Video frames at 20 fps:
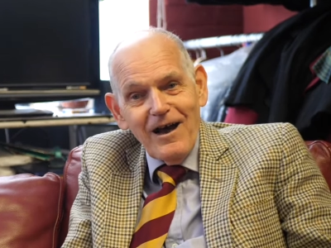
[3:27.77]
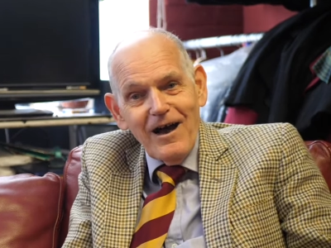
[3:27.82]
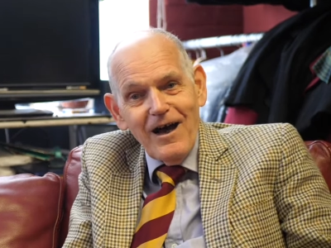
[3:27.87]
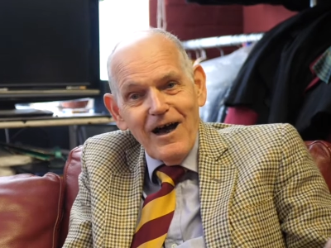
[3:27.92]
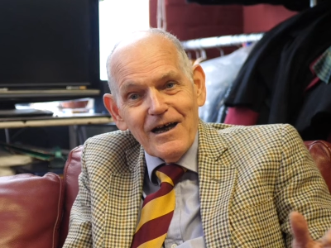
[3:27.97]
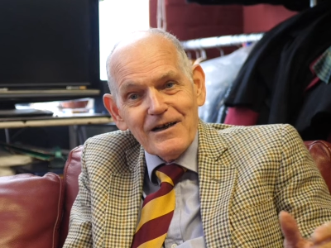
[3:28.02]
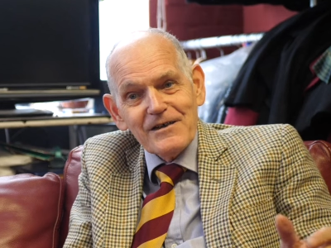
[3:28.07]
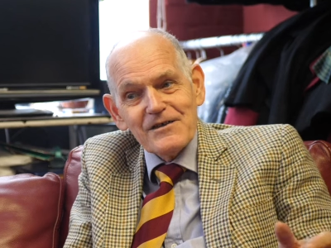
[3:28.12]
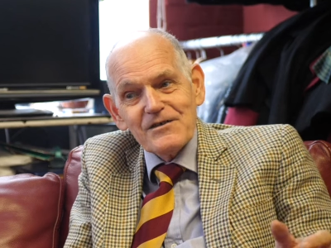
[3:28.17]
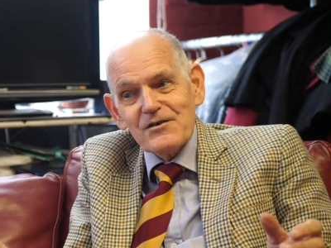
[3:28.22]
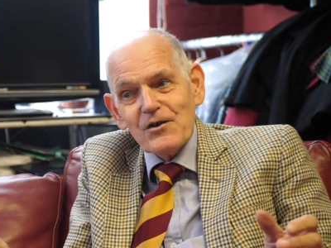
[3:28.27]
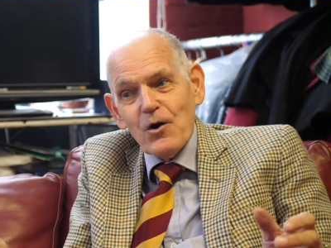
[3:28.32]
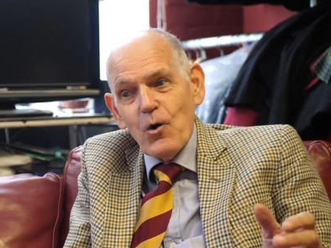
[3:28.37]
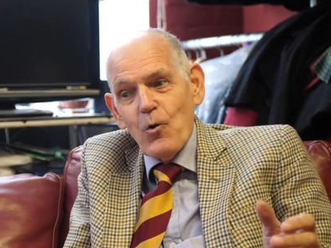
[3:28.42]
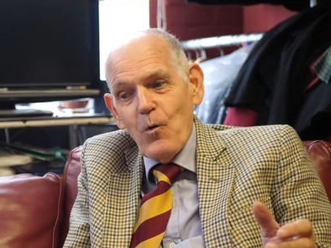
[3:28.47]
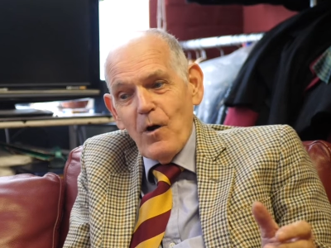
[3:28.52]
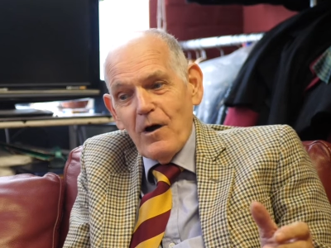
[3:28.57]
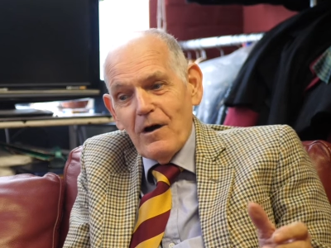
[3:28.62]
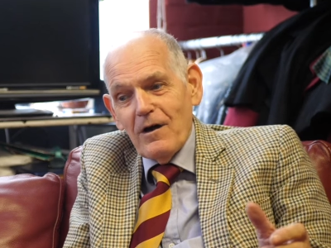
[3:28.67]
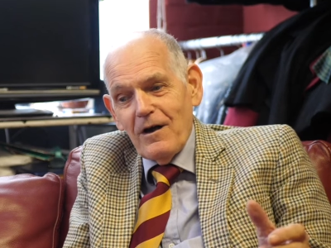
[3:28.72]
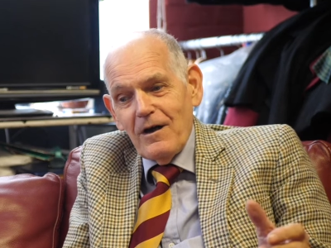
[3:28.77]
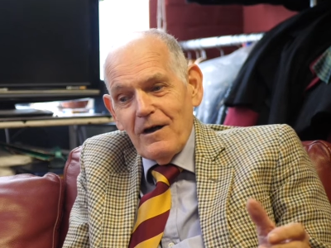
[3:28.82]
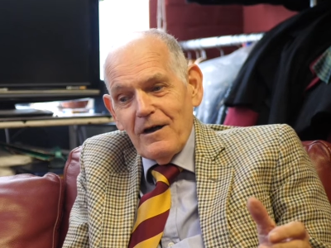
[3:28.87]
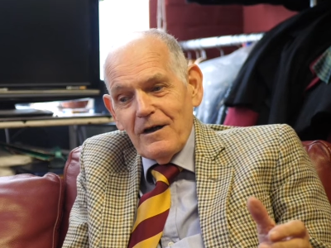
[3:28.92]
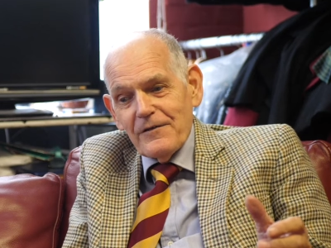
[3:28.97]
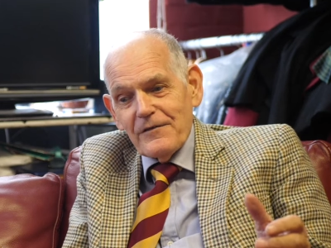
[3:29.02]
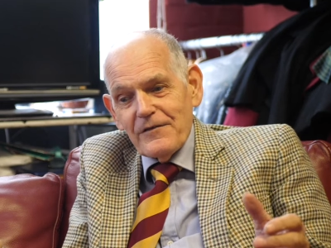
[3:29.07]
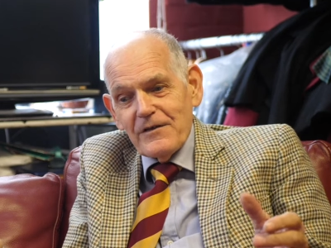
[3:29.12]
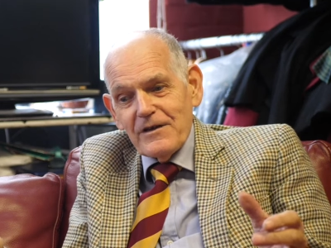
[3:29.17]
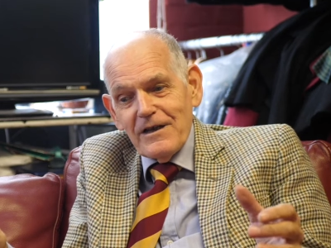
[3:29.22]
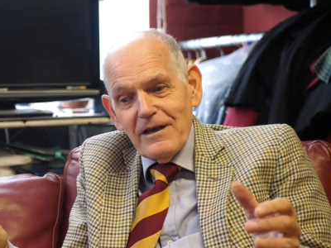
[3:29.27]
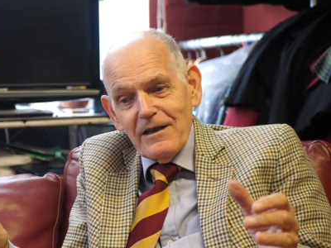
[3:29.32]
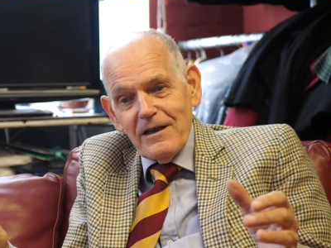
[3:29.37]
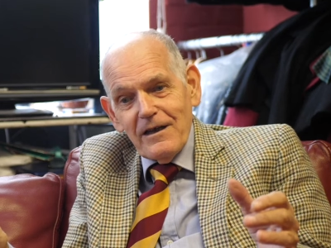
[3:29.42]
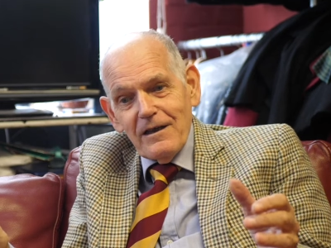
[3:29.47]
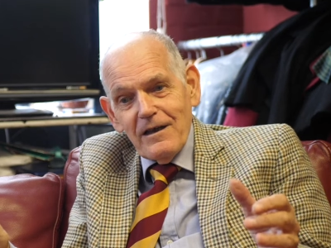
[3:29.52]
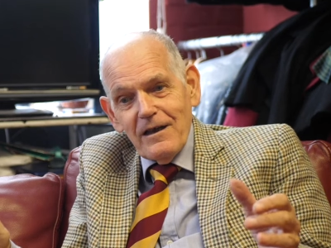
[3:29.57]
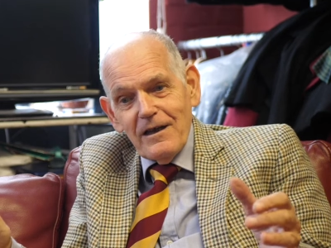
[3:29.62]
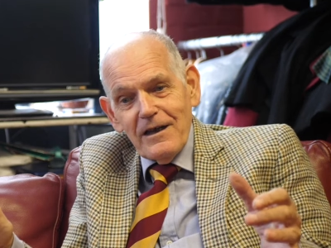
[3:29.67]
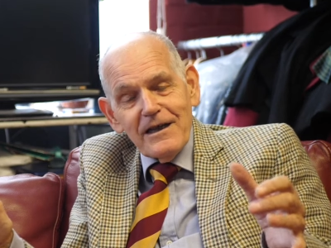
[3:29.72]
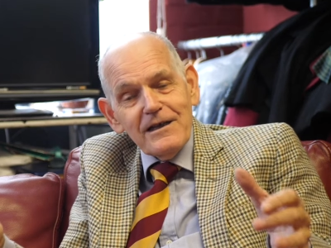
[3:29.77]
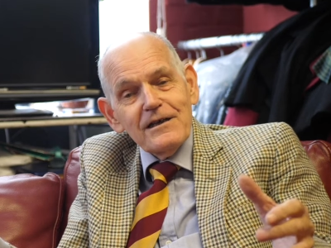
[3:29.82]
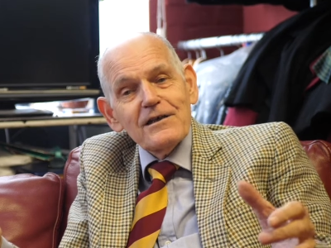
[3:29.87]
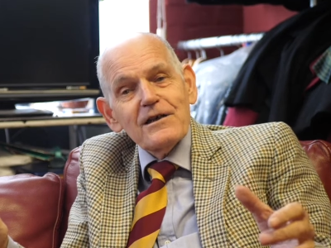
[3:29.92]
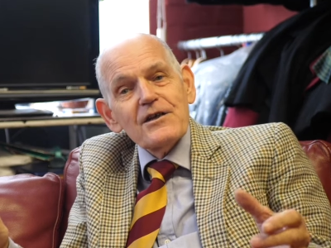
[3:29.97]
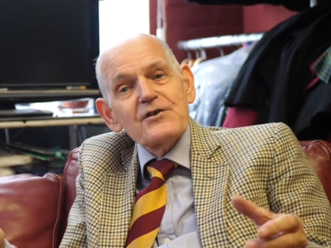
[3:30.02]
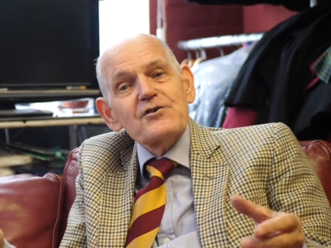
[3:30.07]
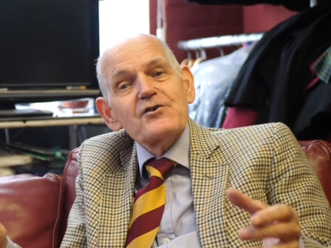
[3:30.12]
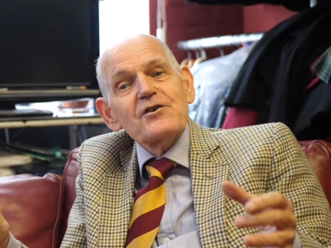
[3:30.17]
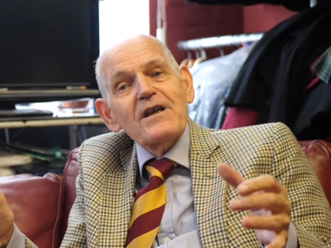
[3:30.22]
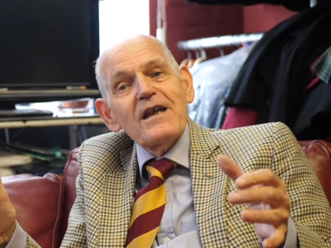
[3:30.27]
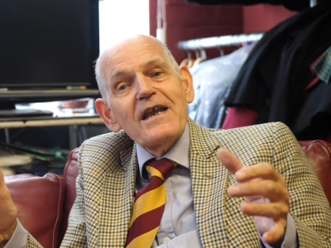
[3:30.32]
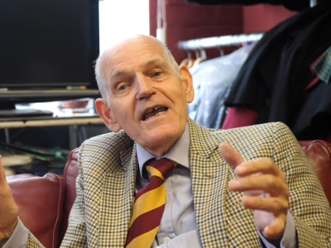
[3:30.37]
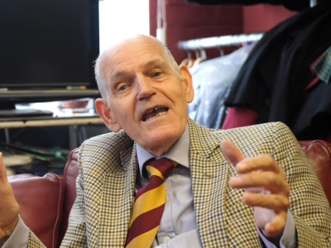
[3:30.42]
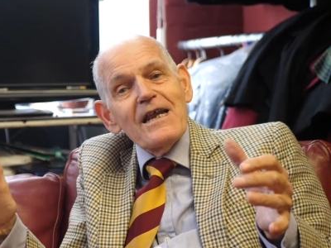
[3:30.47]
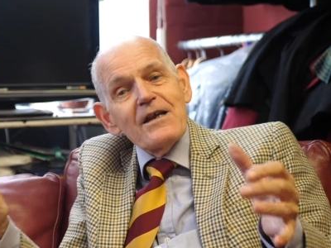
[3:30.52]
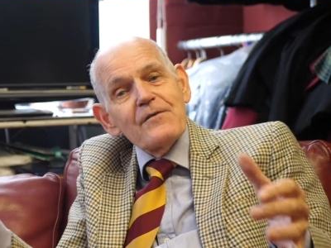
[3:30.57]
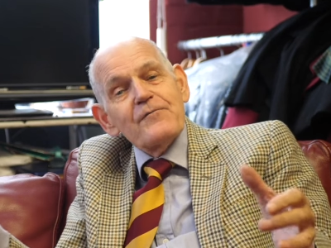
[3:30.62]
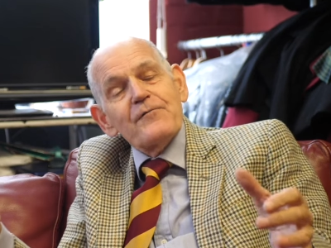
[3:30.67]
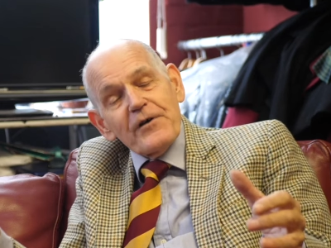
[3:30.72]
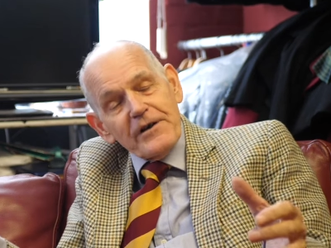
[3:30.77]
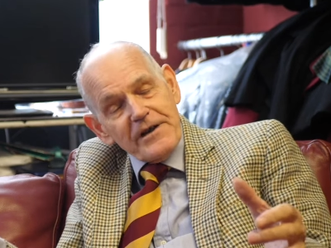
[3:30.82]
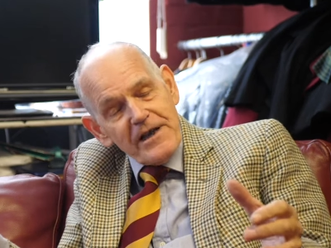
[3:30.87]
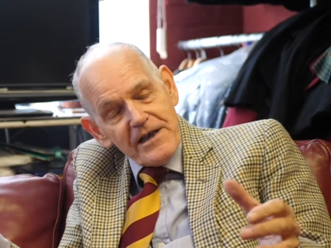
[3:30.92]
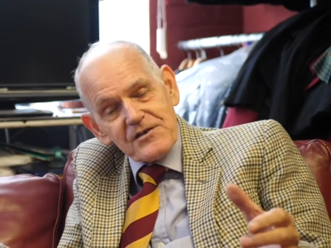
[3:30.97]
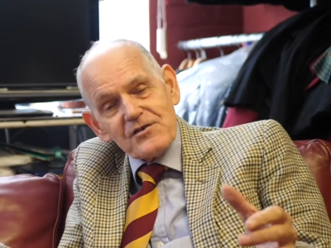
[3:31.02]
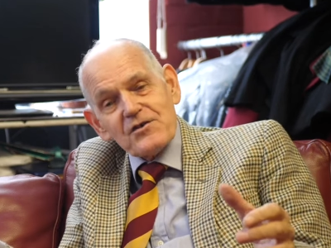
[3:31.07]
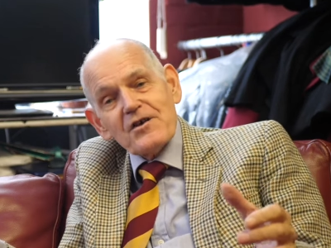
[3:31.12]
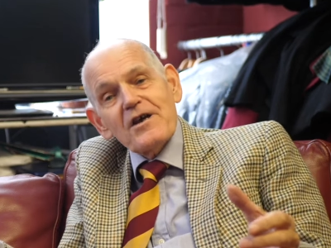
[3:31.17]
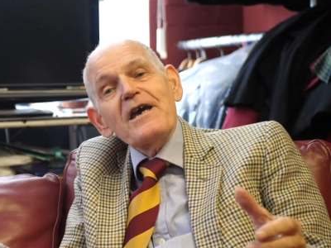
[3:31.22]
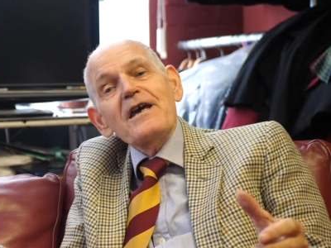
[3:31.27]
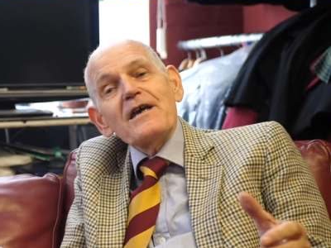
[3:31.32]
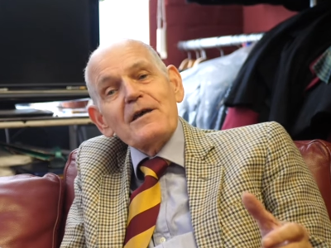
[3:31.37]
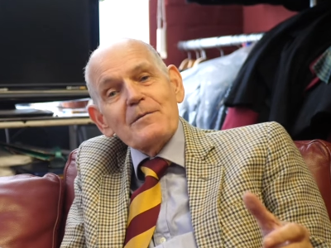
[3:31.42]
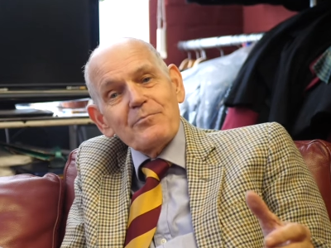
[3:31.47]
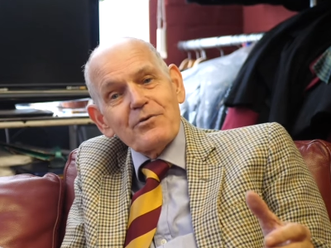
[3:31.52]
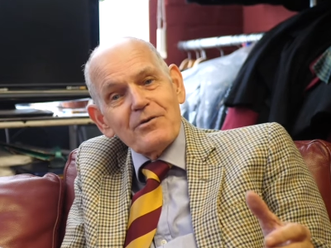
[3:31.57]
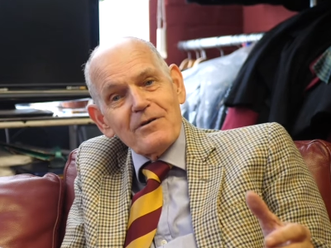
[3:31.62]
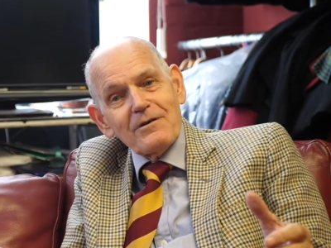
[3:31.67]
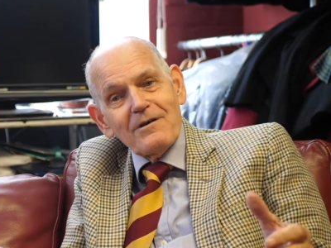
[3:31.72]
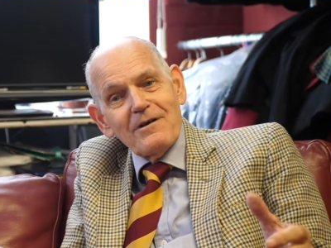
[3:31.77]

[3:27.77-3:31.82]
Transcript: And so the English Inverness cape